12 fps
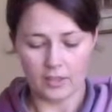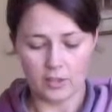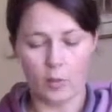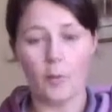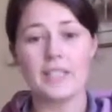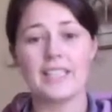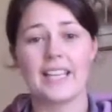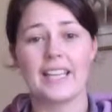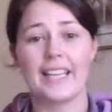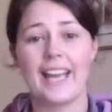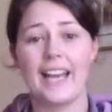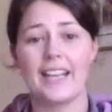So I went to
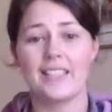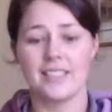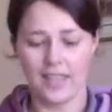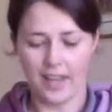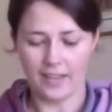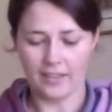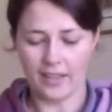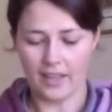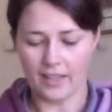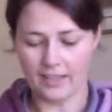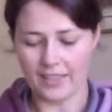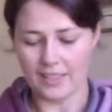get a calendar, and they
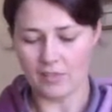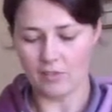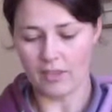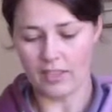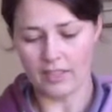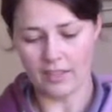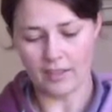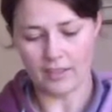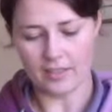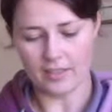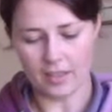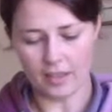had these really
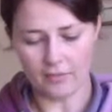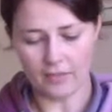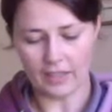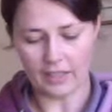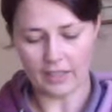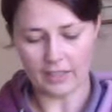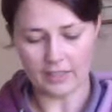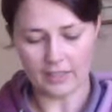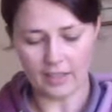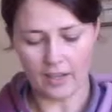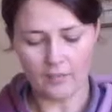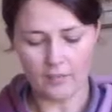nice fingerless
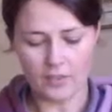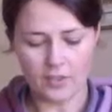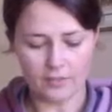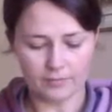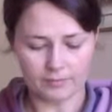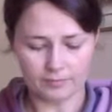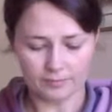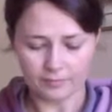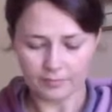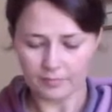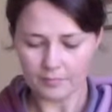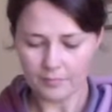gloves,
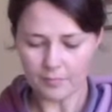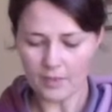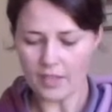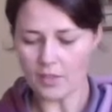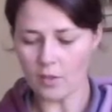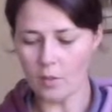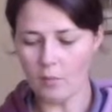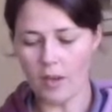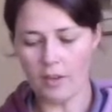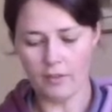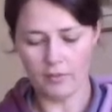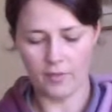so I
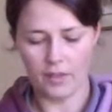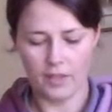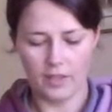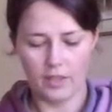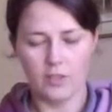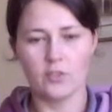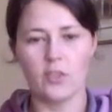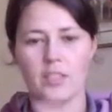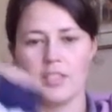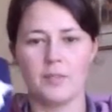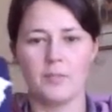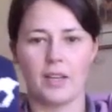might have
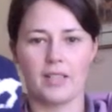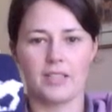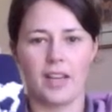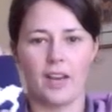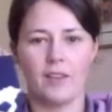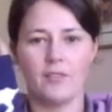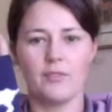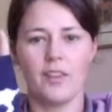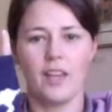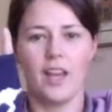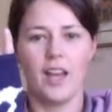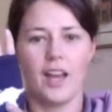treated
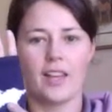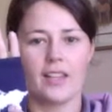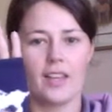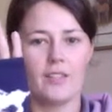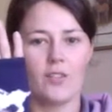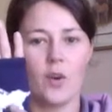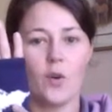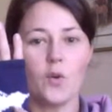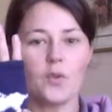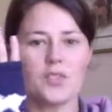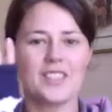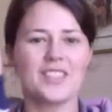myself, and they've got
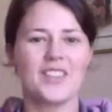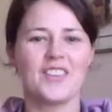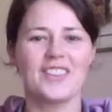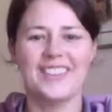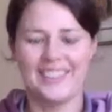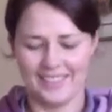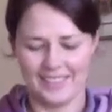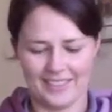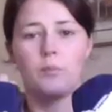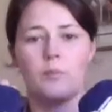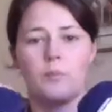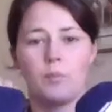horses on,
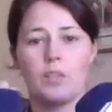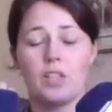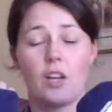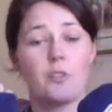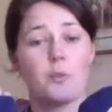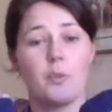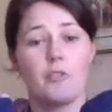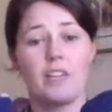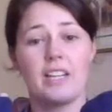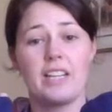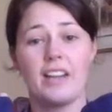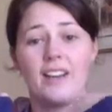which I thought were
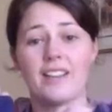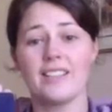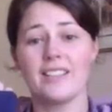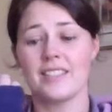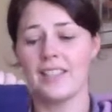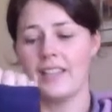really nice.